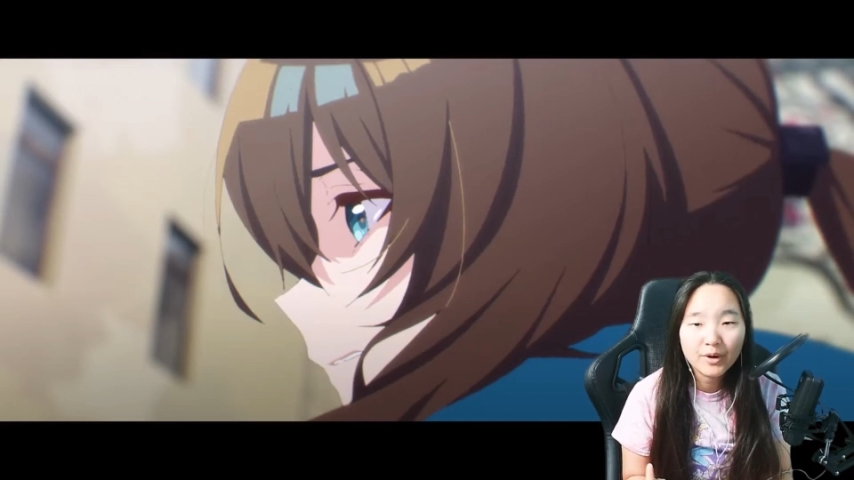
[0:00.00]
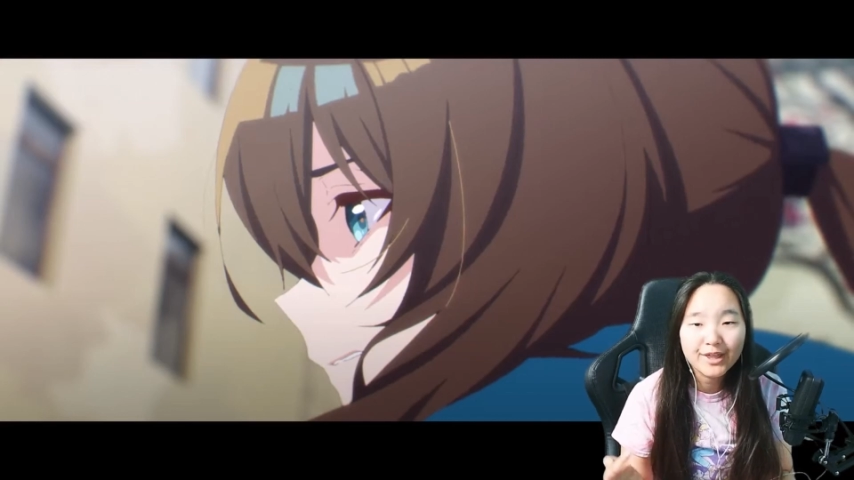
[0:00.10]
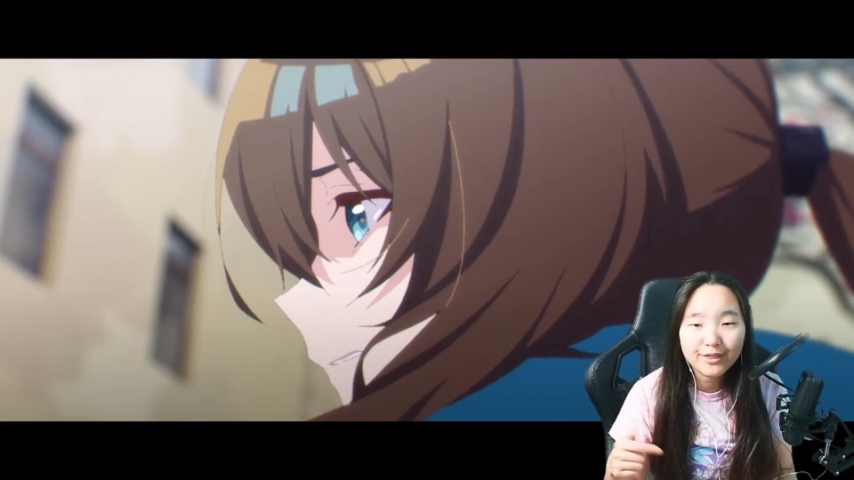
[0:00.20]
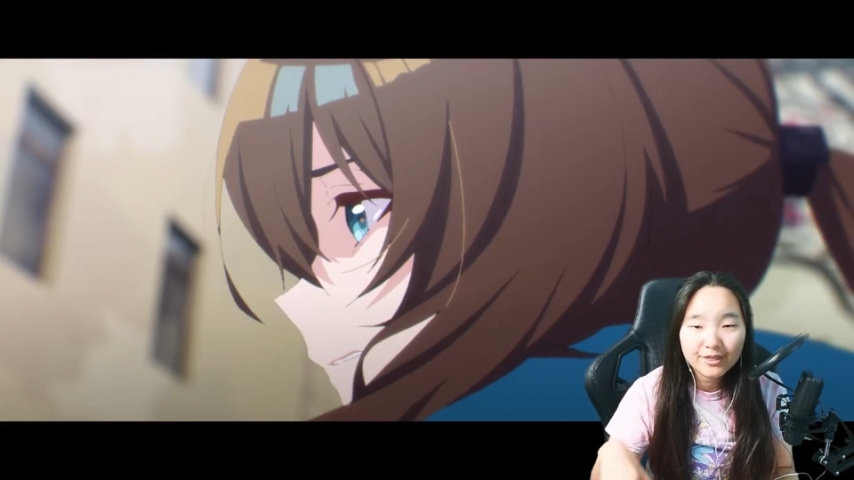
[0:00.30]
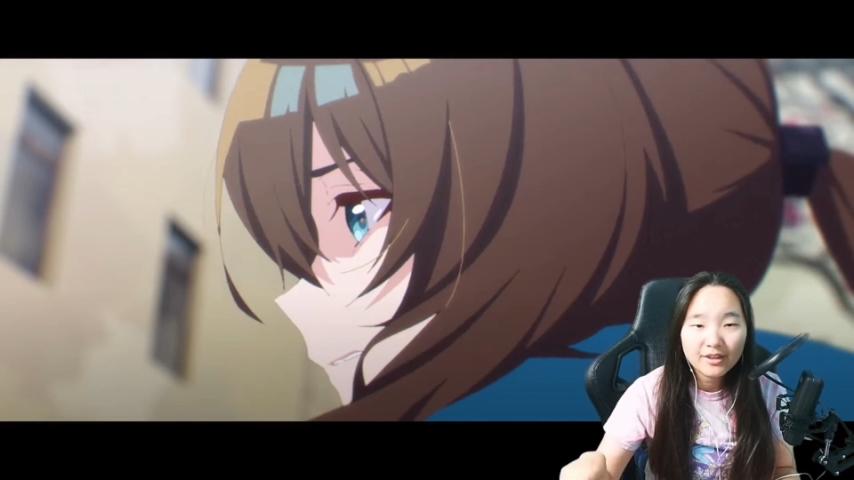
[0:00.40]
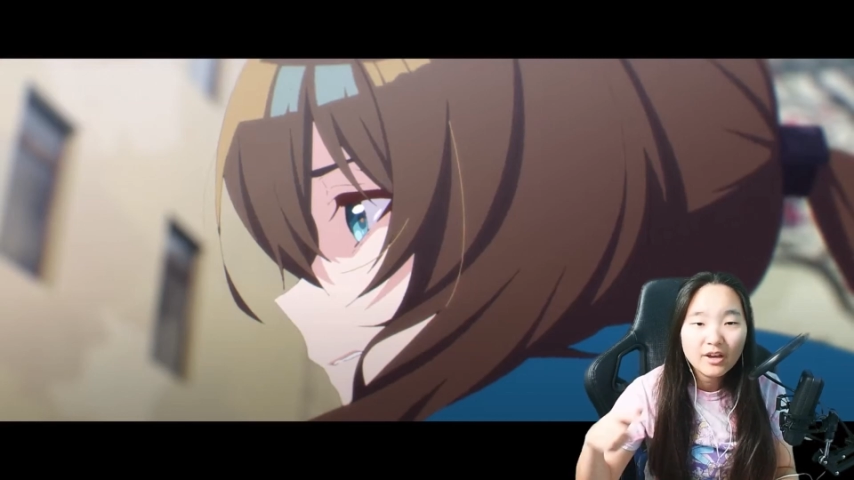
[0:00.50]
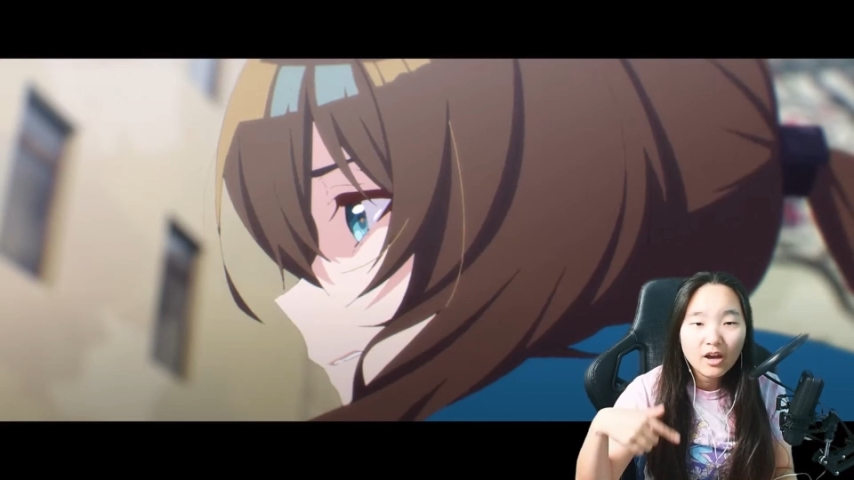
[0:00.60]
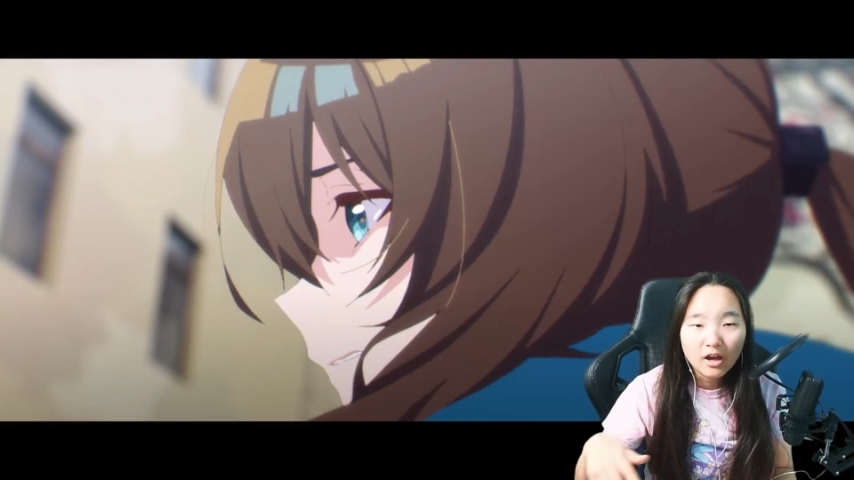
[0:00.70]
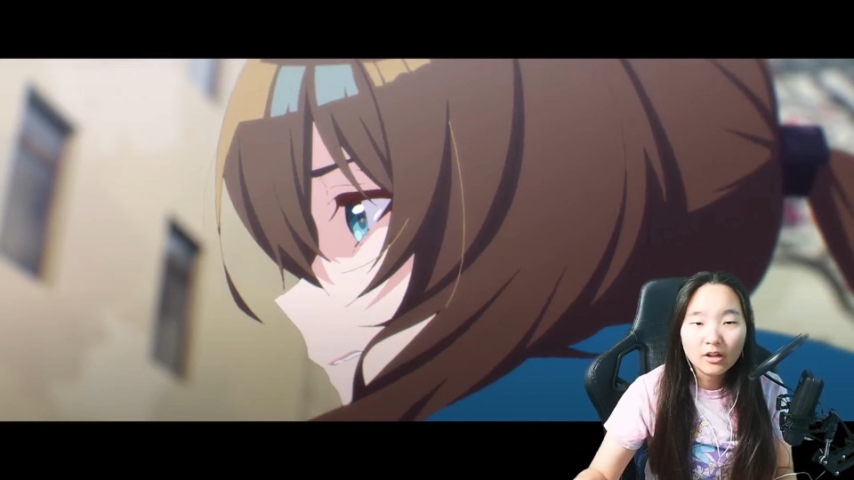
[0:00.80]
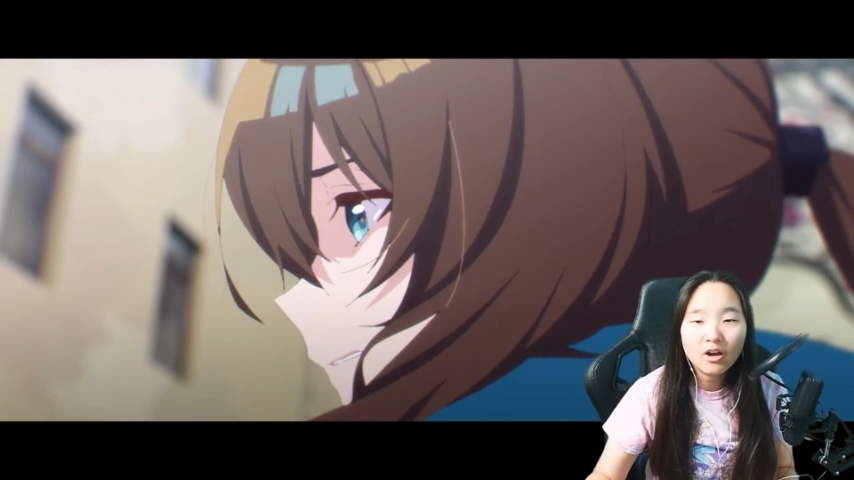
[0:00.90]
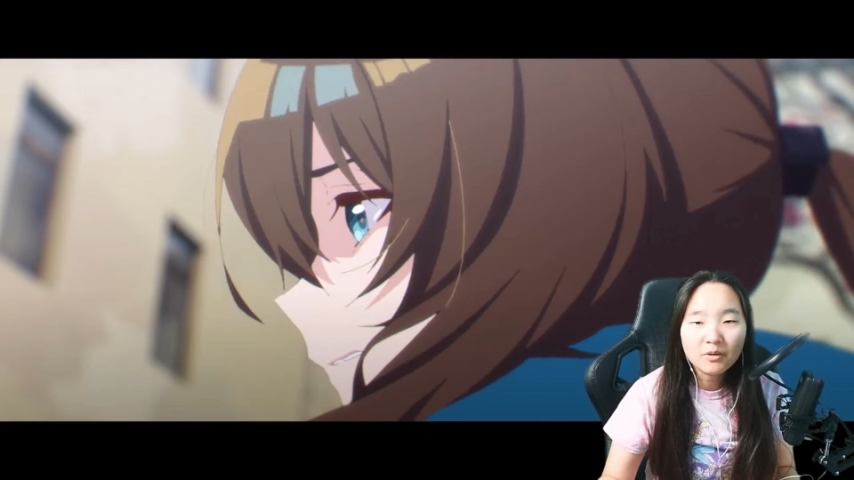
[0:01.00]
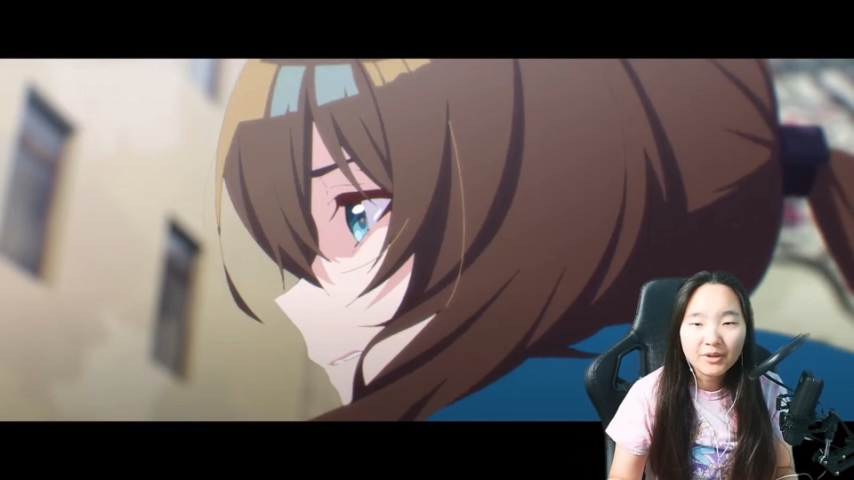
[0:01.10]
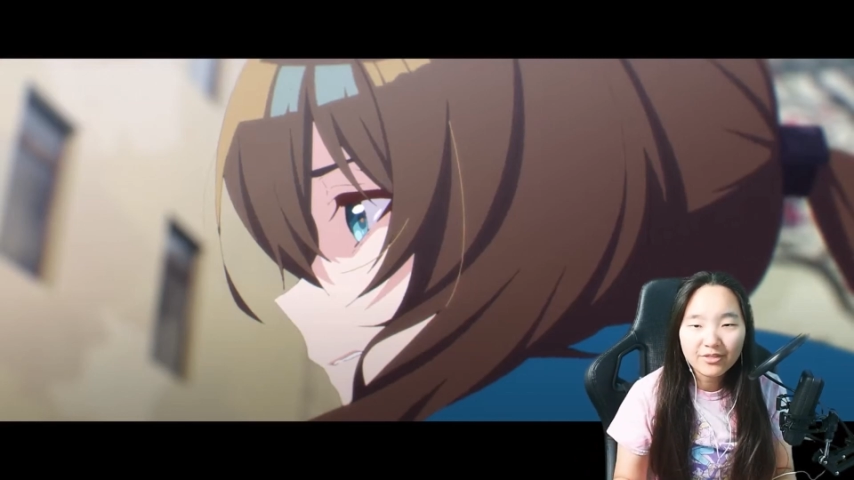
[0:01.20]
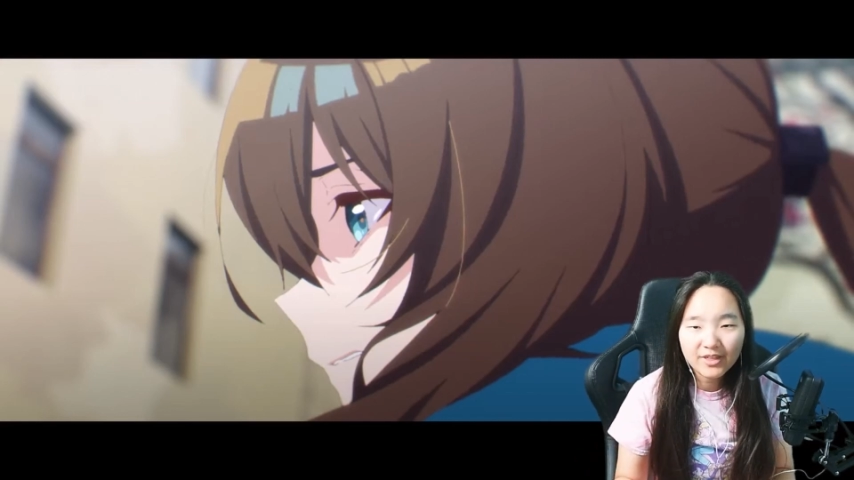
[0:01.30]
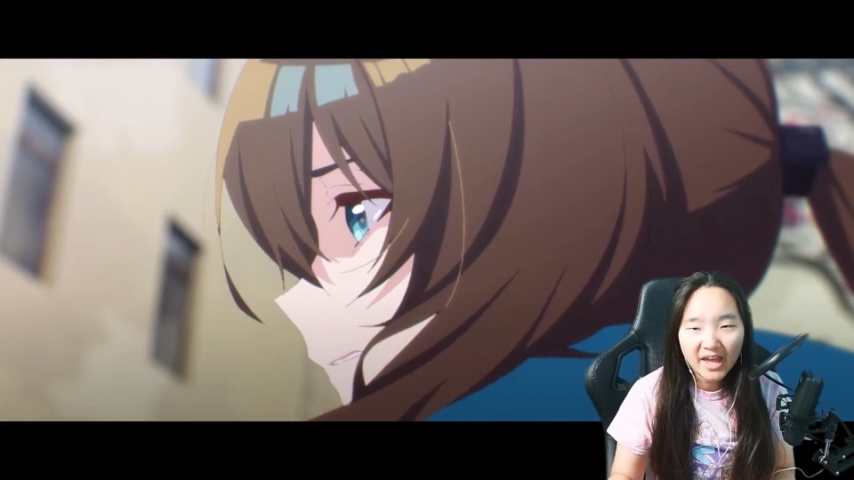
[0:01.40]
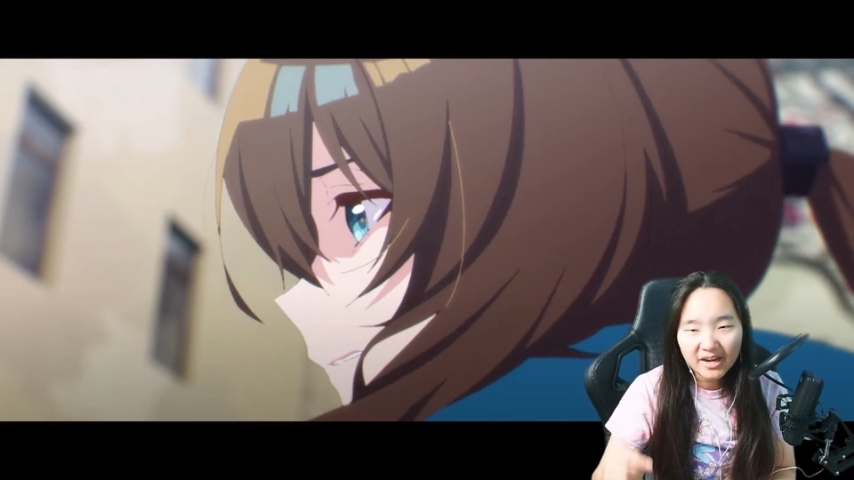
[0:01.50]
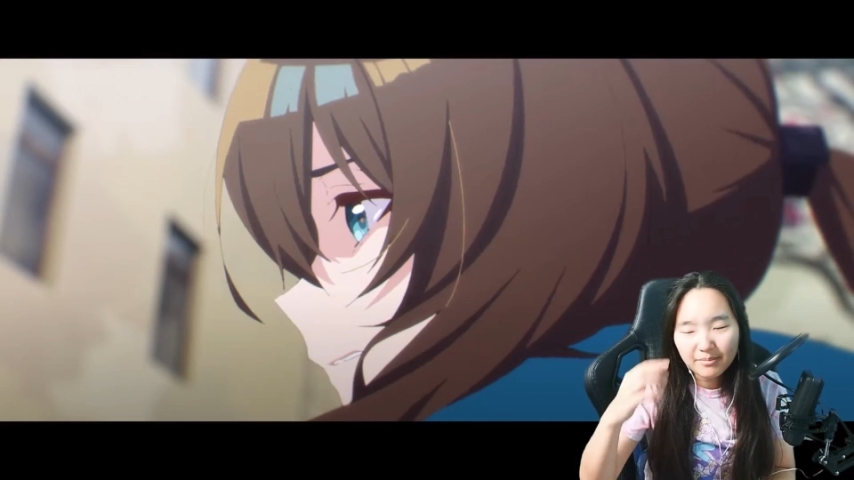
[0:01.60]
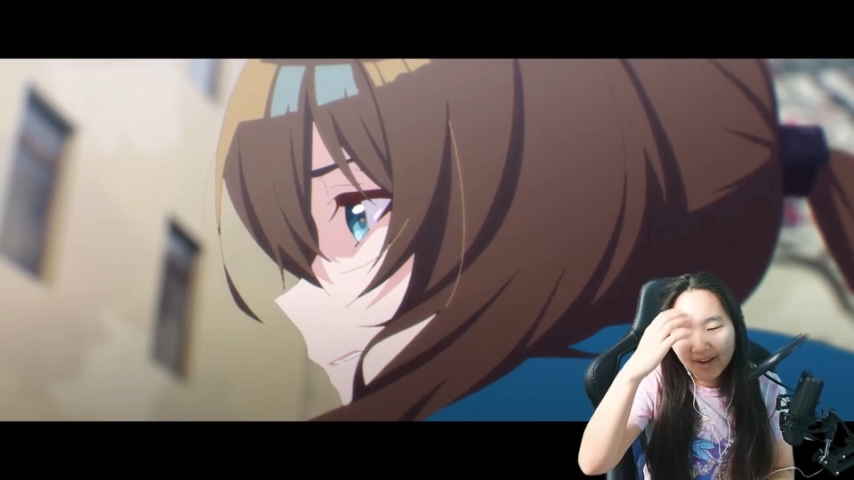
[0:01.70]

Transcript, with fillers: with along with the anime,